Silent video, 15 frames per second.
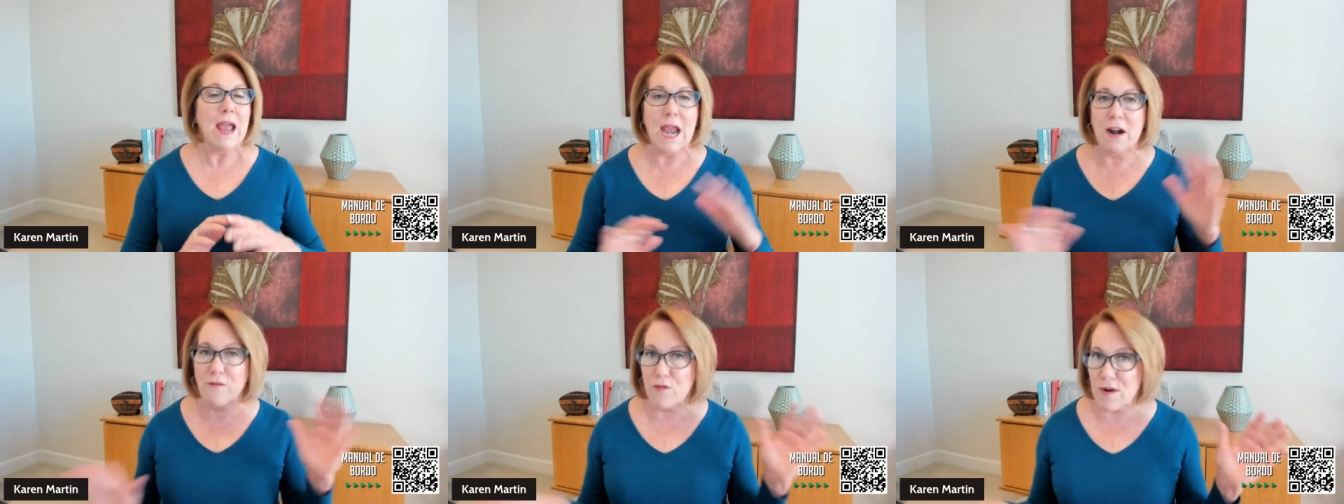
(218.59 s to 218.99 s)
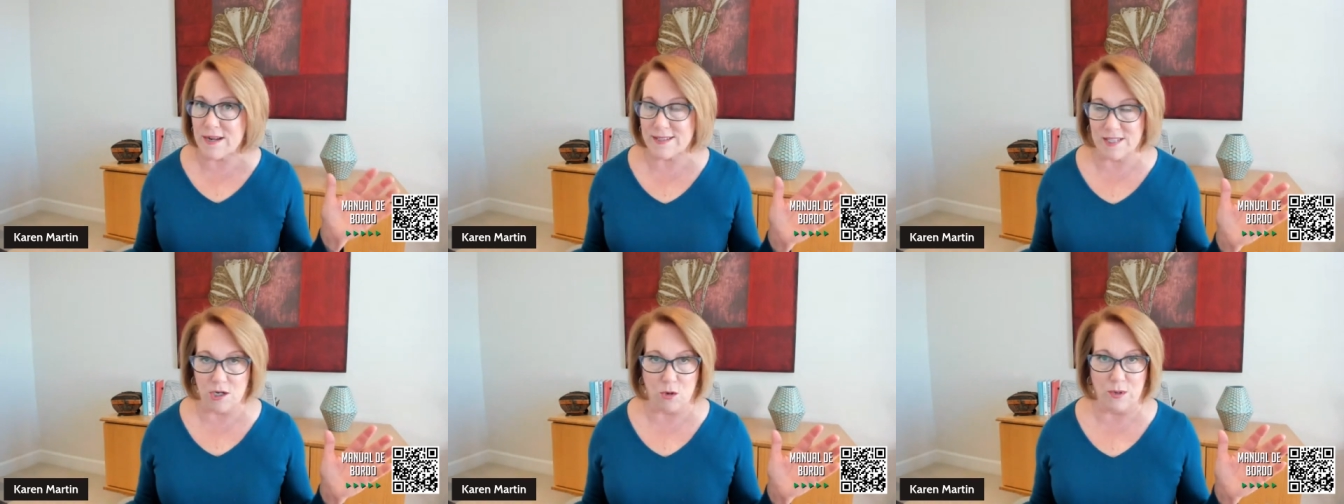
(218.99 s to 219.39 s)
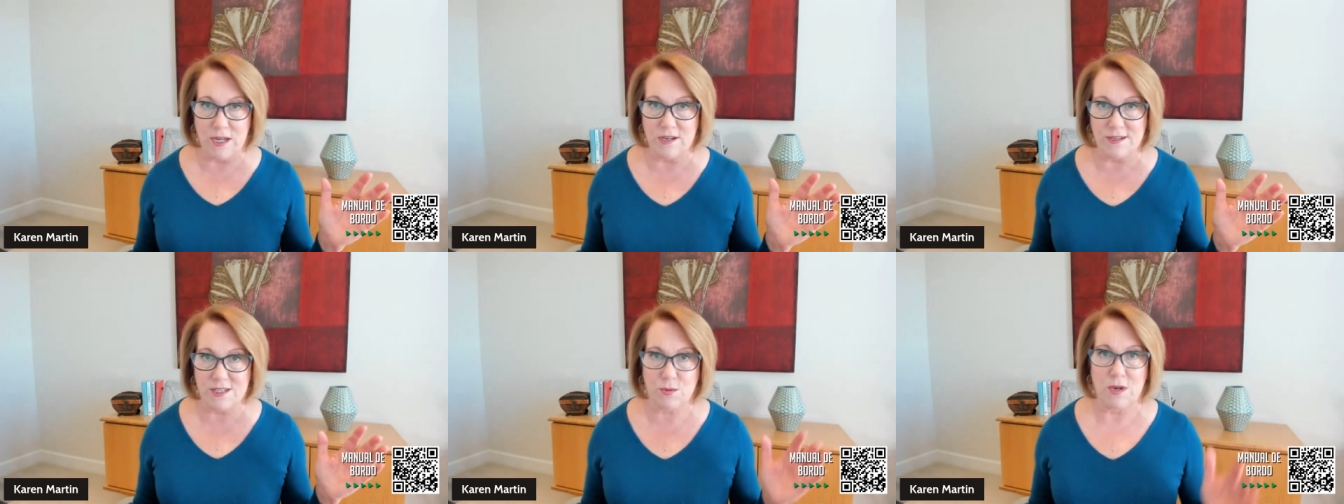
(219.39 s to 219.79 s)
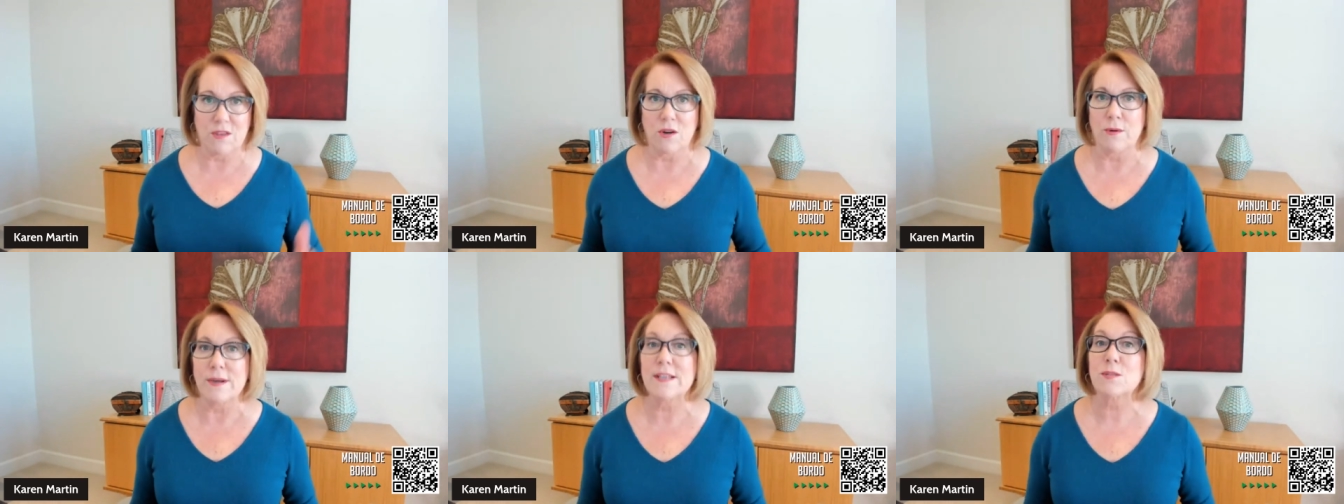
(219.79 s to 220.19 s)
every single industry
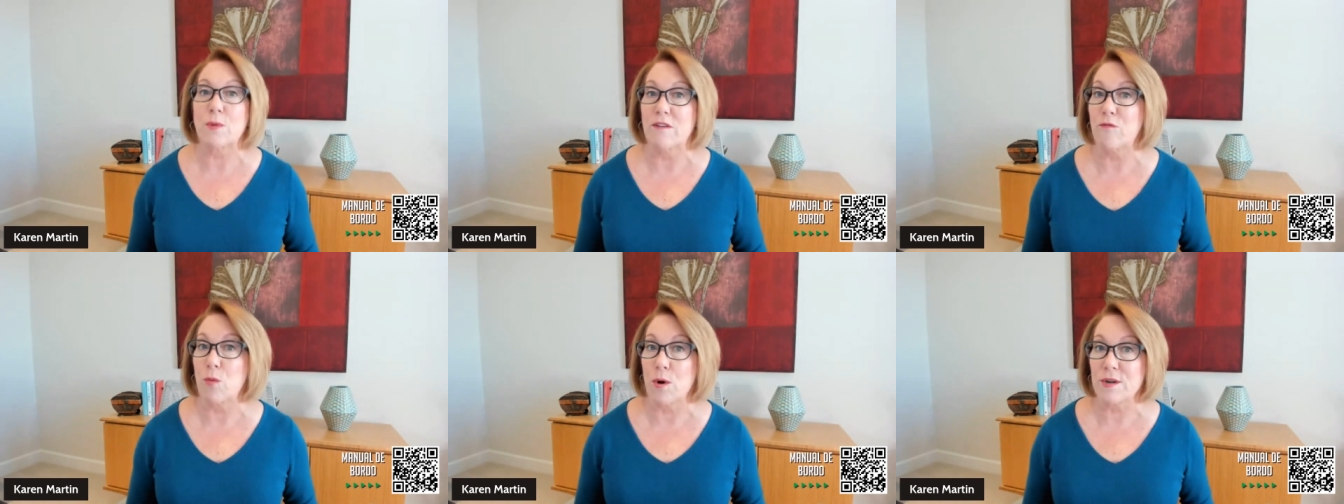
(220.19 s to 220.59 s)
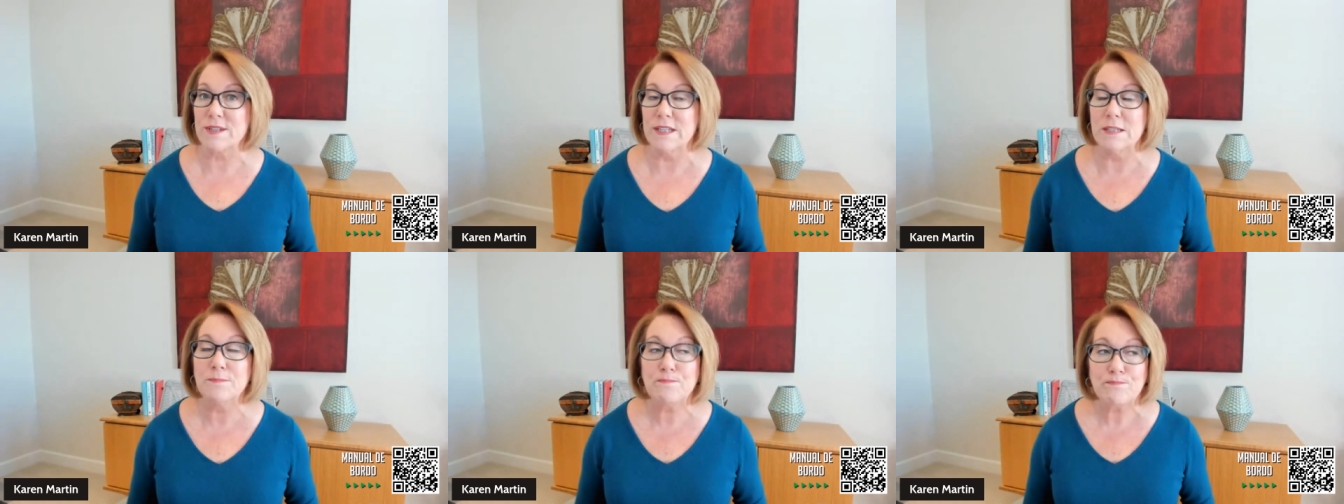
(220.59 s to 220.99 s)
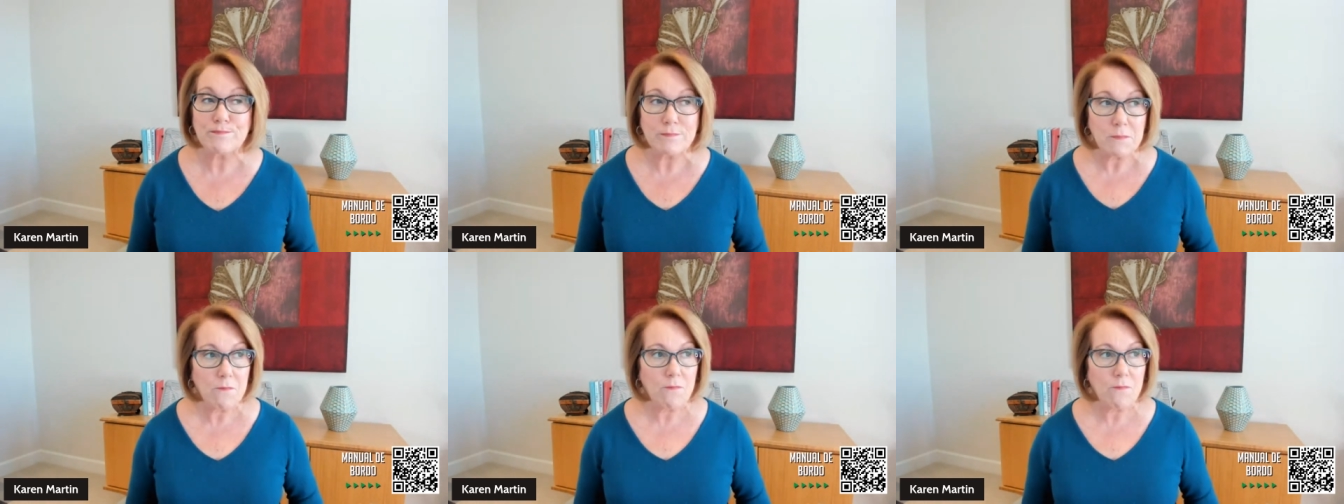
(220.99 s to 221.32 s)
there is we've worked in.